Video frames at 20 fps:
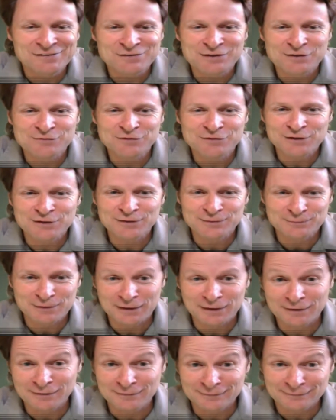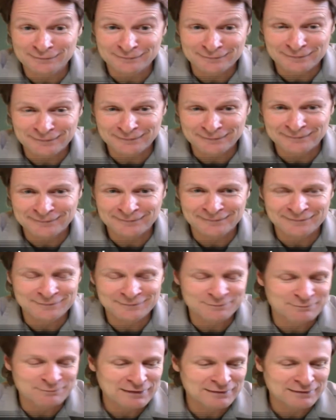I figured, well, that
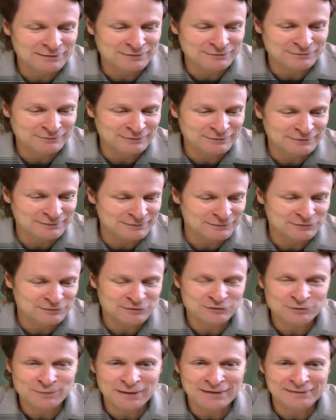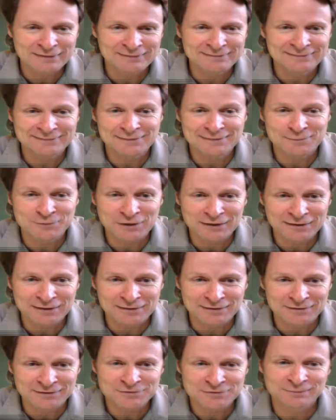uh, might have uh, dissuaded someone
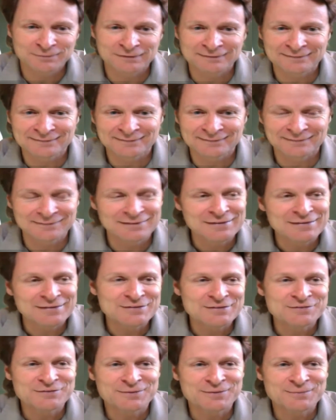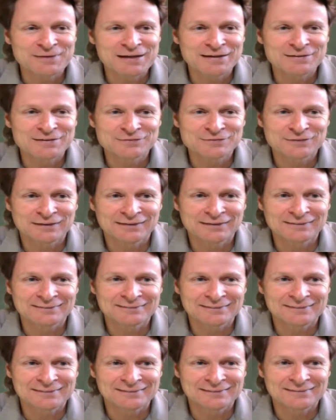else. But uh, for me, I felt
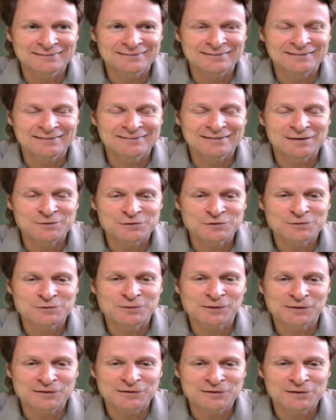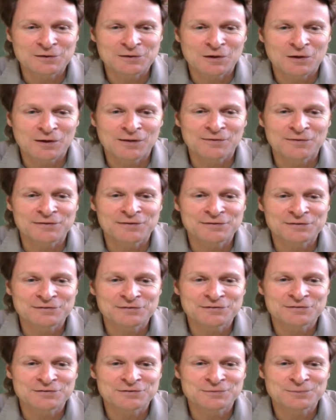that that was really the call that
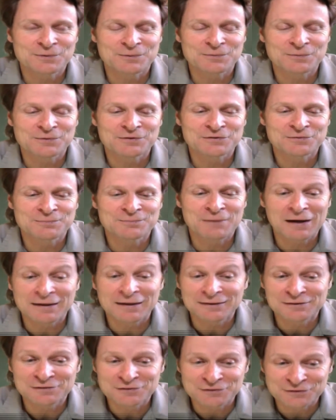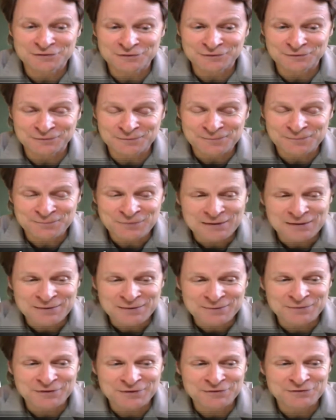this is what was mine to do,
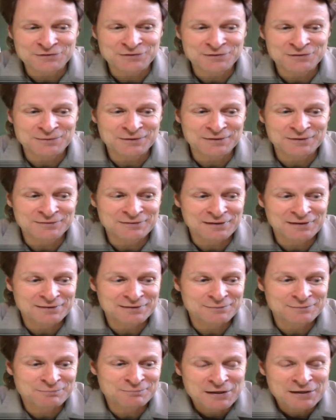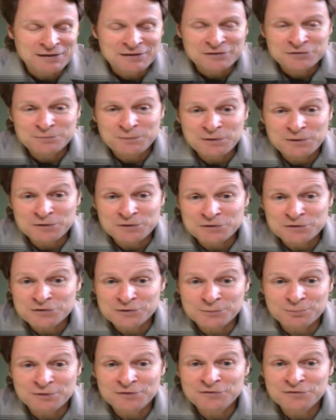mm-hmm. was to mm. uh, take
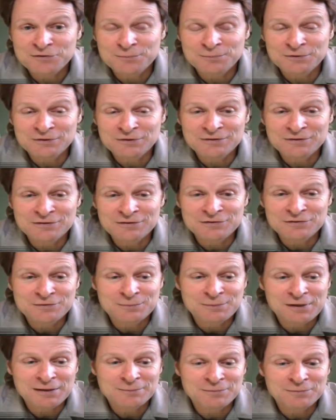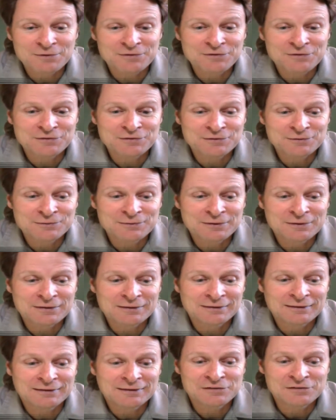spiritual principles, to be able to
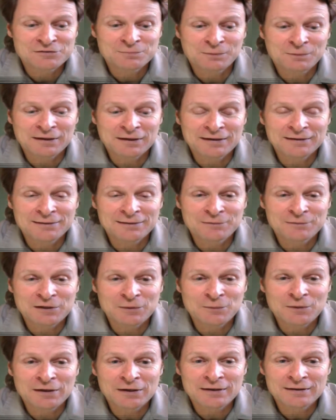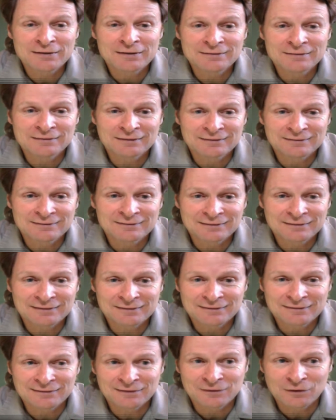uh, explain them in a way that
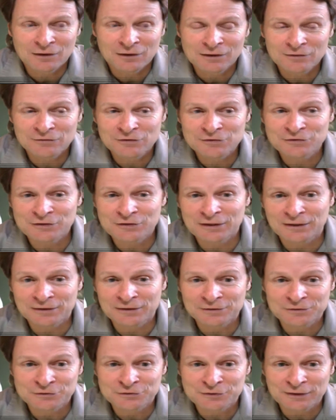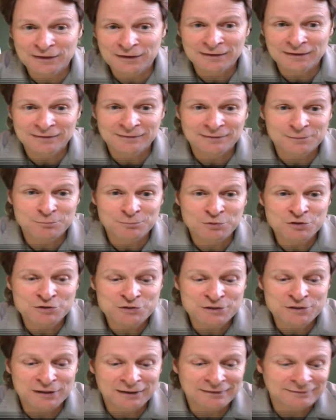I think all of us can understand and
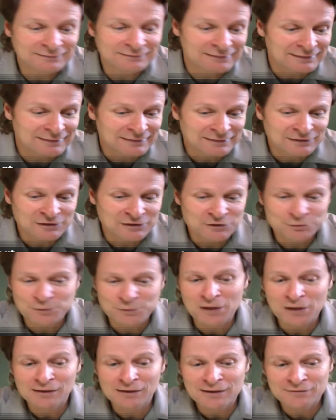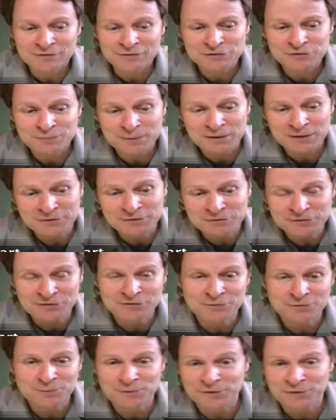appreciate as we all have
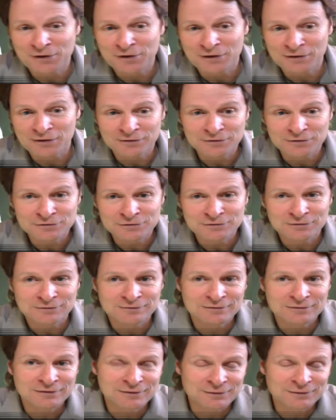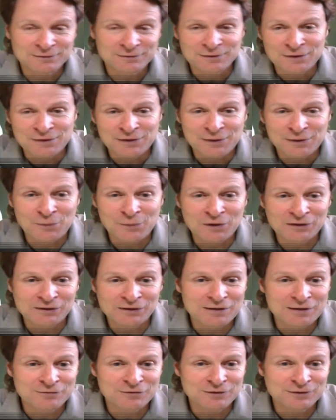experiences with cars and uh, at one
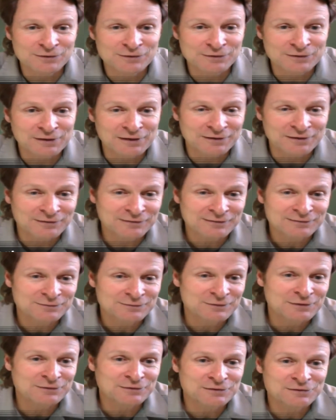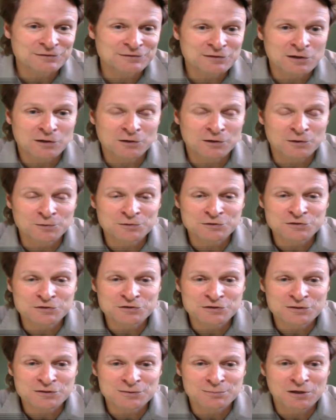level or another, whether it's car
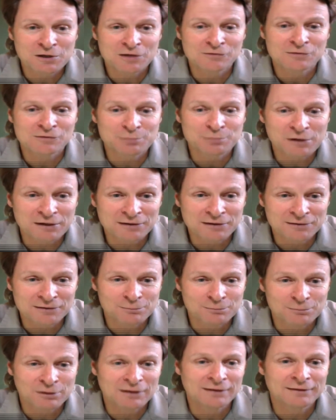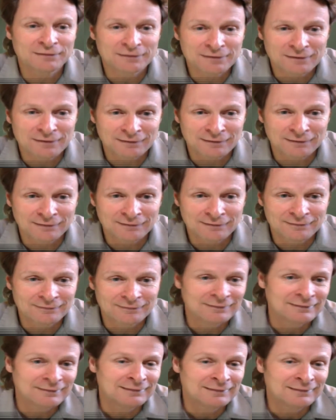ownership, car repair, buying a car,